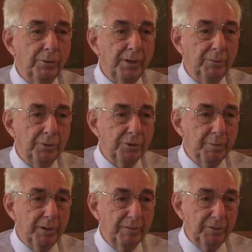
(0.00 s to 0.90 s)
They would
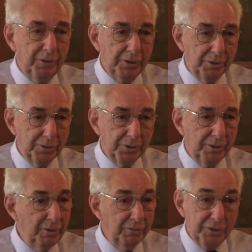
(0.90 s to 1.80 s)
spend a few years here.
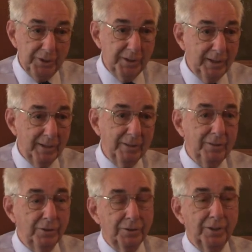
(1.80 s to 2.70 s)
You've seen that in
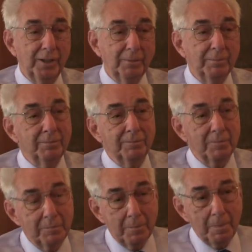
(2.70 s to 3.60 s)
your time
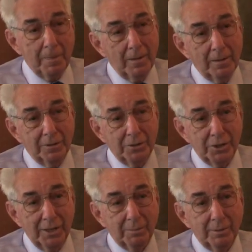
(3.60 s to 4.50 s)
at the
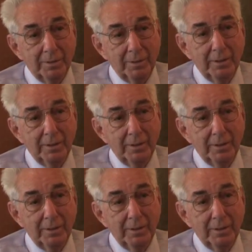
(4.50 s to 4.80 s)
chapel.